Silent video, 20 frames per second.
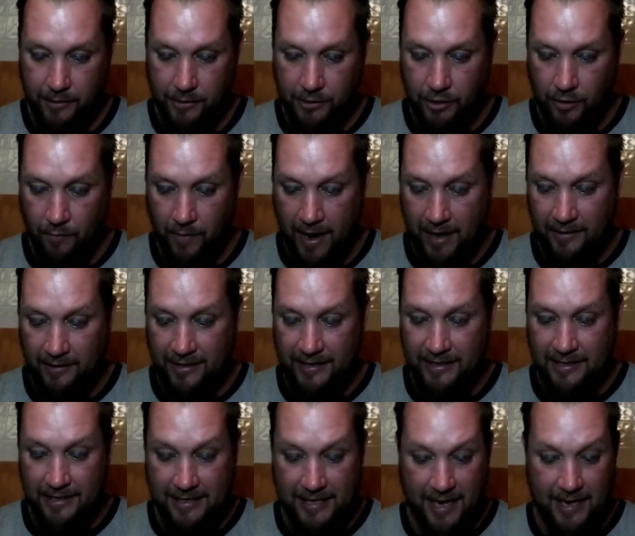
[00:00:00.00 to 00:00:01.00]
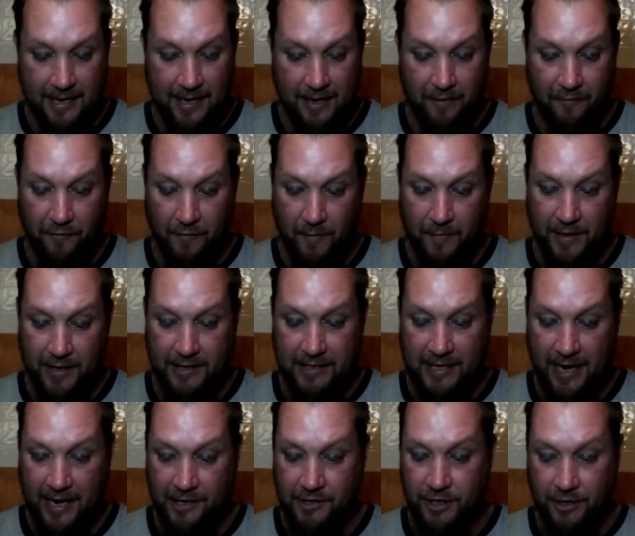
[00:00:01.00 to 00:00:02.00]
Directly descended from this
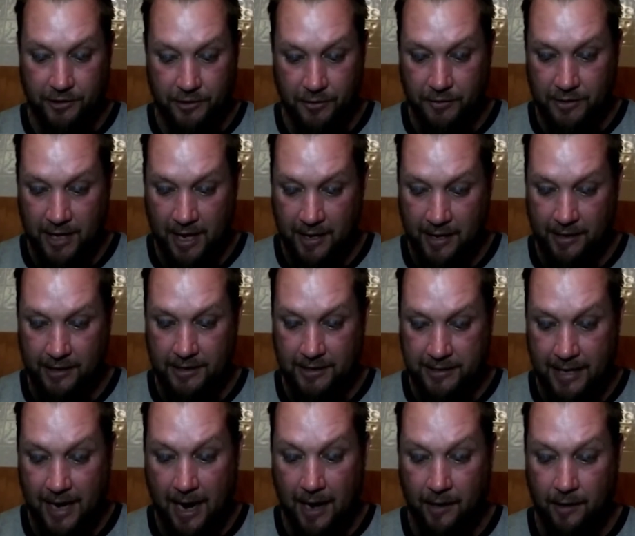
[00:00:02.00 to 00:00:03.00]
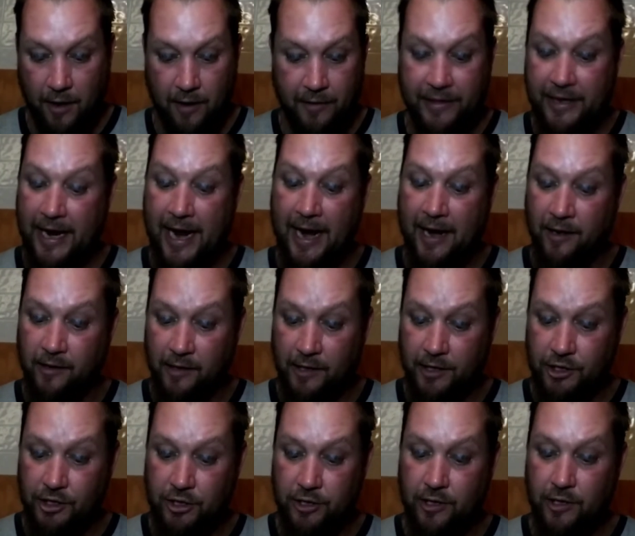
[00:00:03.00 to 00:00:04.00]
ancient Teutonic stock are the
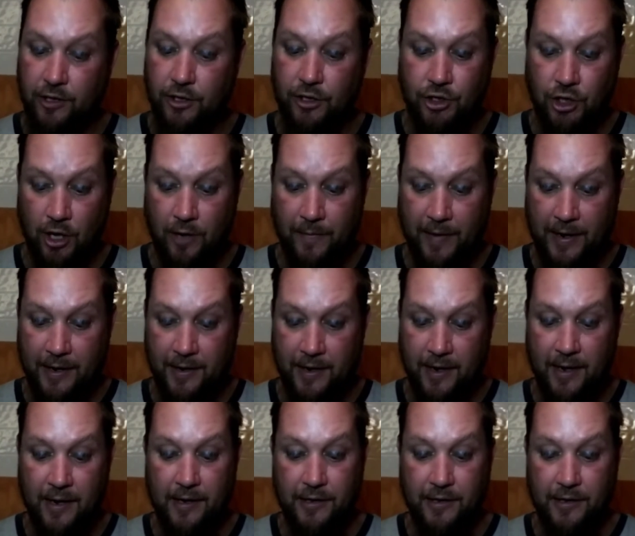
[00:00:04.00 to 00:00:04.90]
English, German,